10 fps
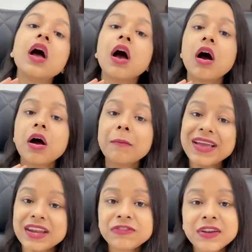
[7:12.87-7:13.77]
Uh,
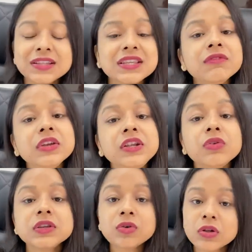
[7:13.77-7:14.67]
my referencing video
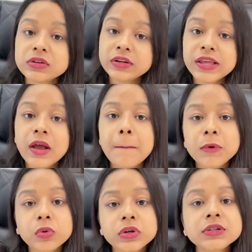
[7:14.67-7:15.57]
is already
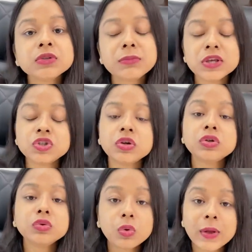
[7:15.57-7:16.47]
uploaded so make sure
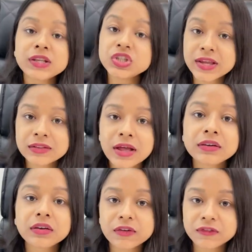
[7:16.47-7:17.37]
you go and check
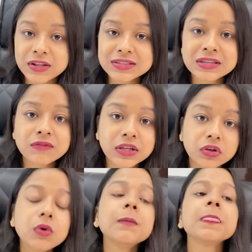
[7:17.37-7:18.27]
that referencing
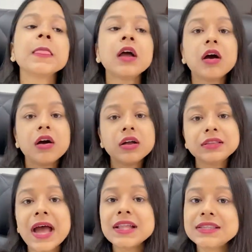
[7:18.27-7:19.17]
video uh,
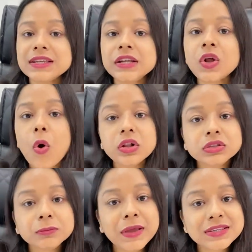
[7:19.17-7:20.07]
that's it all the
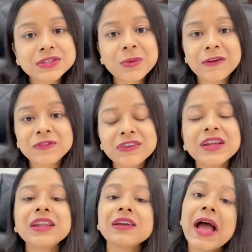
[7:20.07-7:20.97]
best to everyone
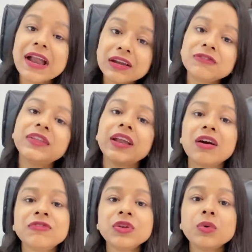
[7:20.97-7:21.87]
uh, and if there are
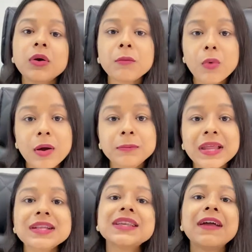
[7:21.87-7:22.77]
few more
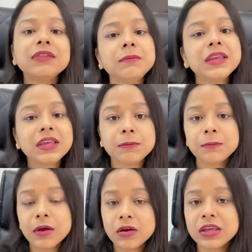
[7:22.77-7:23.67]
updates, I will be keep,
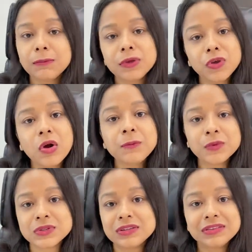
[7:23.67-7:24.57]
uh, keeping you all
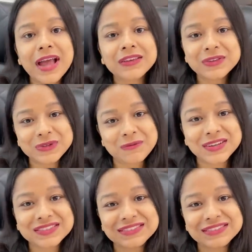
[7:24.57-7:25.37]
posted. Thank you so much.